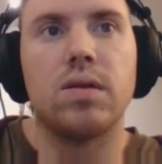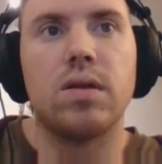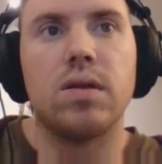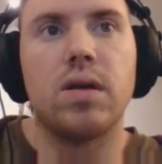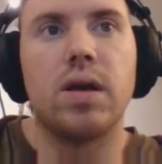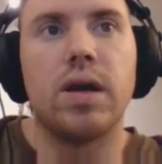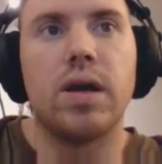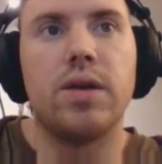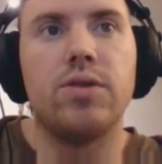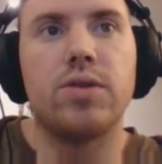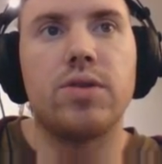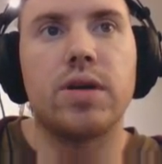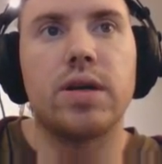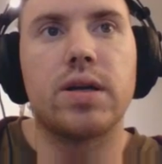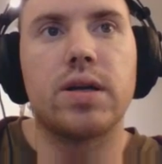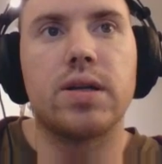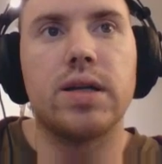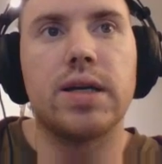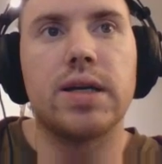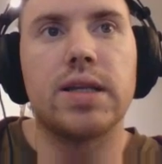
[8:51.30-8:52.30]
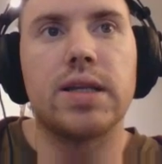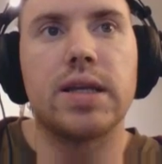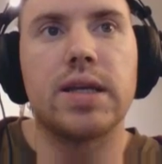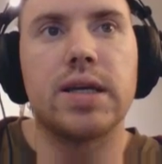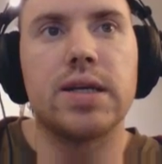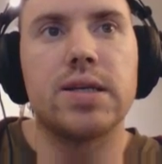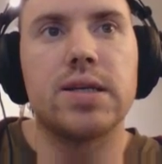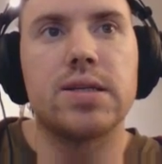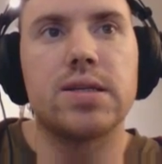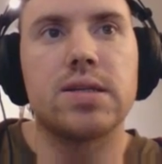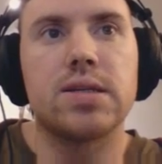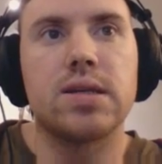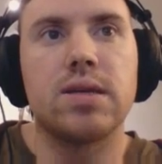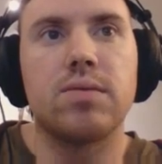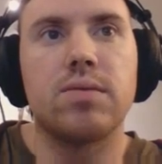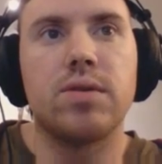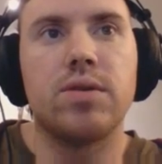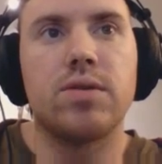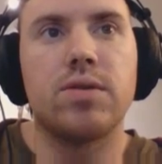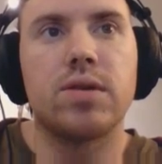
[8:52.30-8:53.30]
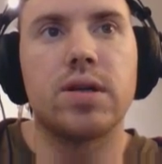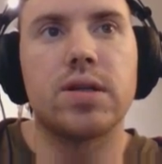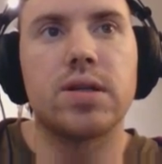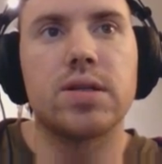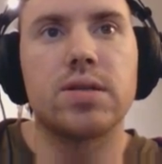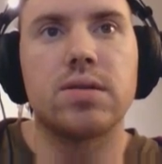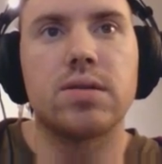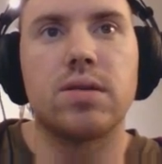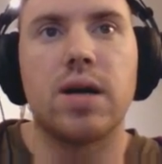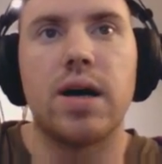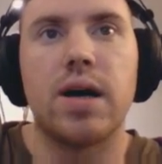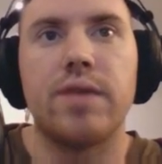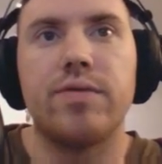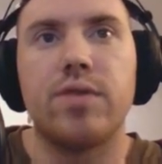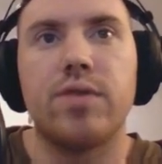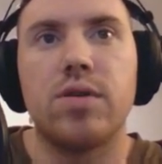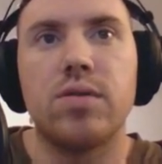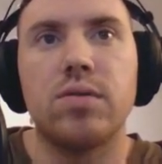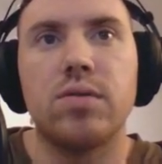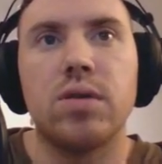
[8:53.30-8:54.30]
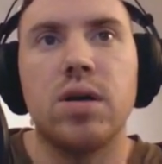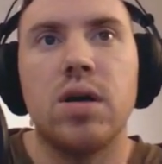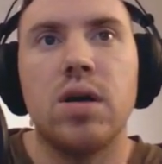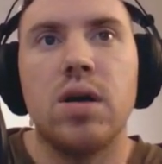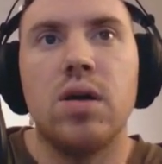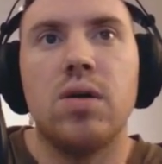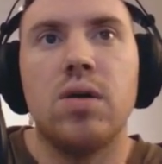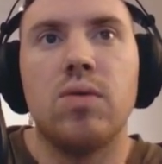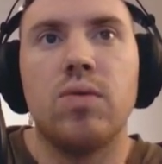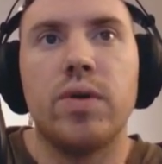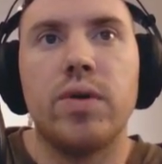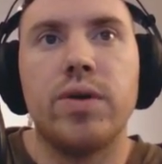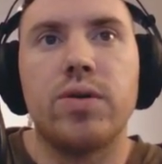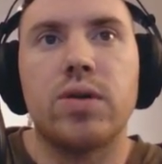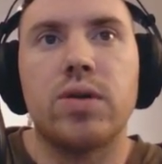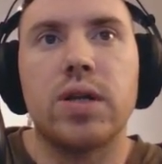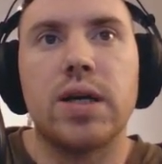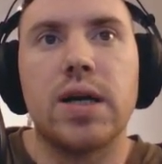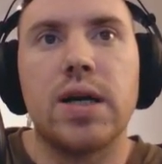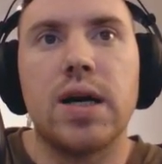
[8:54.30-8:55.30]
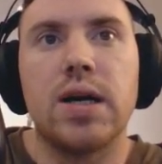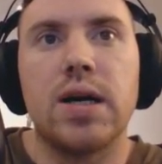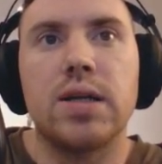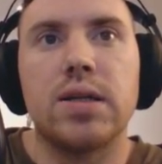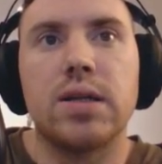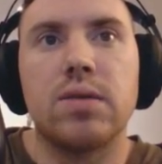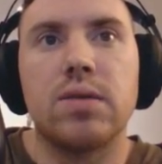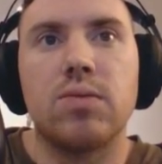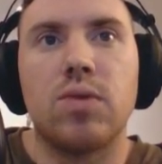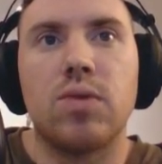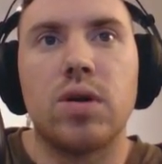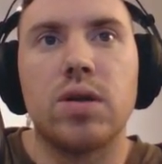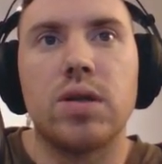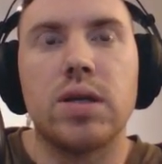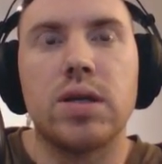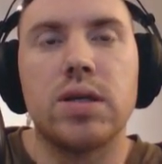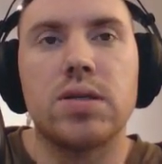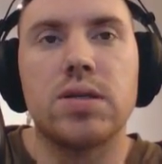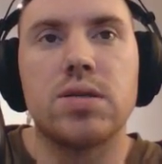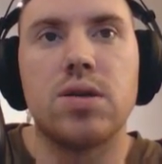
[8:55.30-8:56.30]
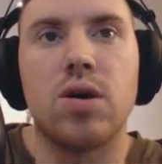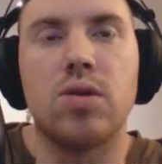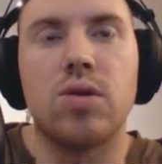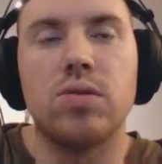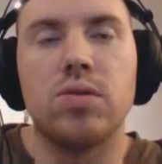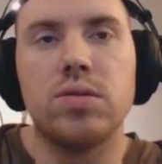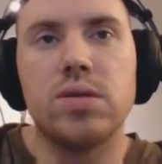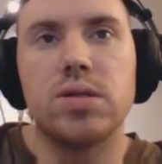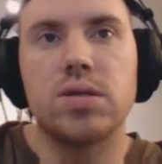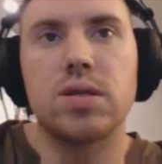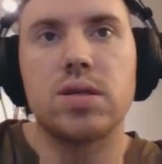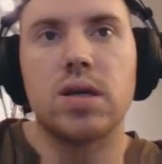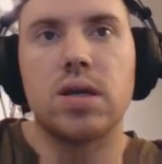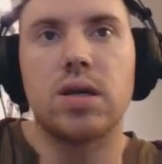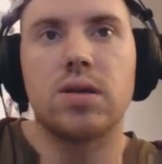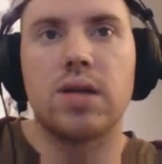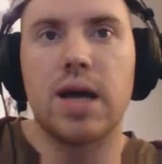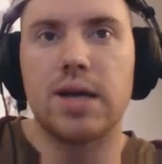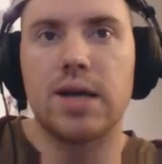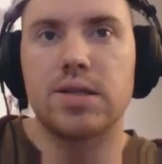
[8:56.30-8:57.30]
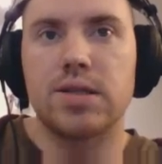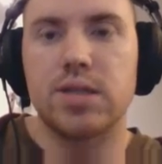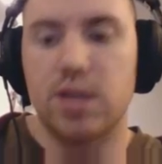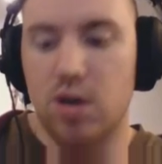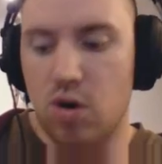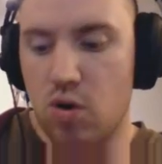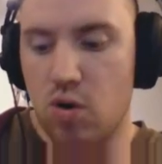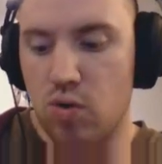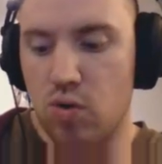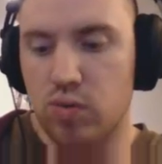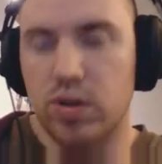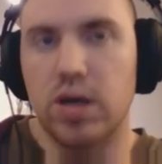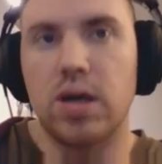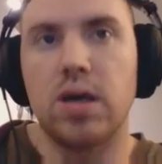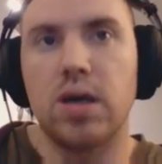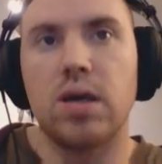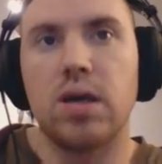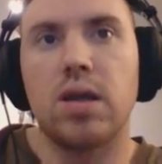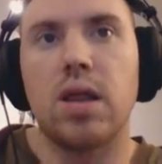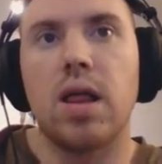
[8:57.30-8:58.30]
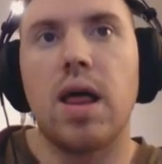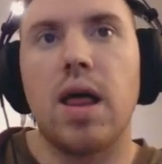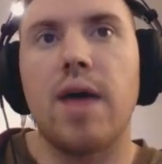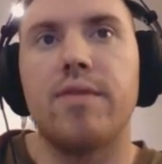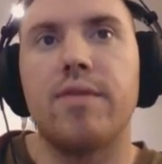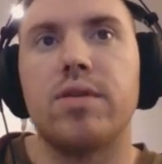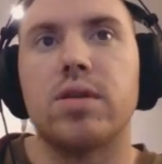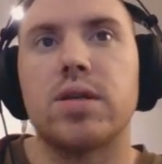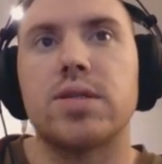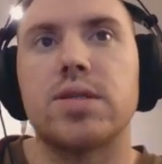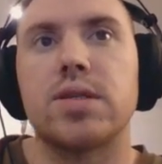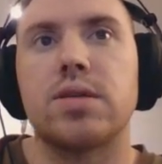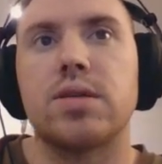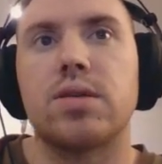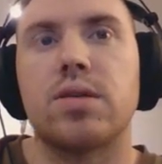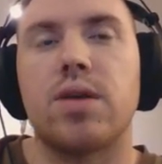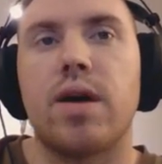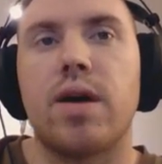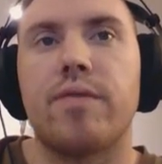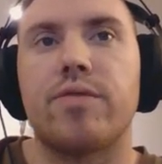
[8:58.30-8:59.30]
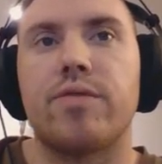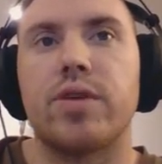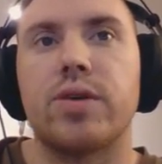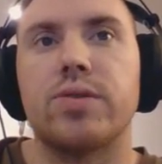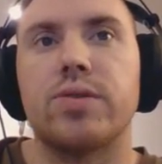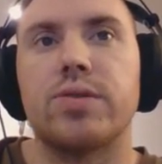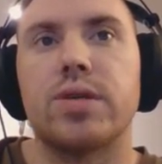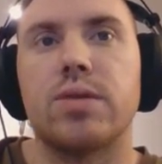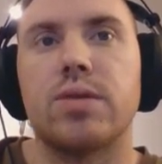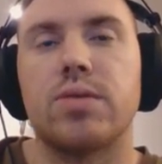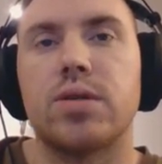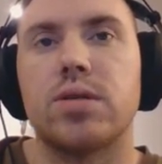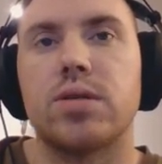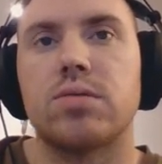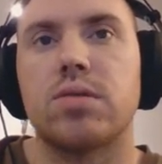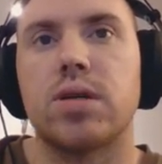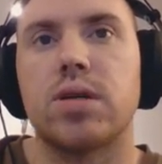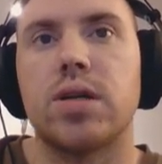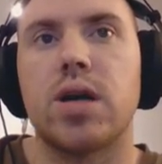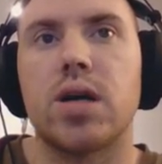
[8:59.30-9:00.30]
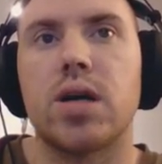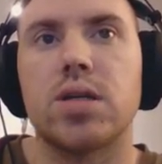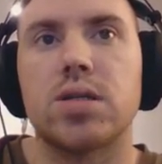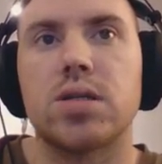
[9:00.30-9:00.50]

And you can click this, and when you click this little headphone, when you click on one of these nodes, it'll actually only have you listen to that frequency, which is really nice.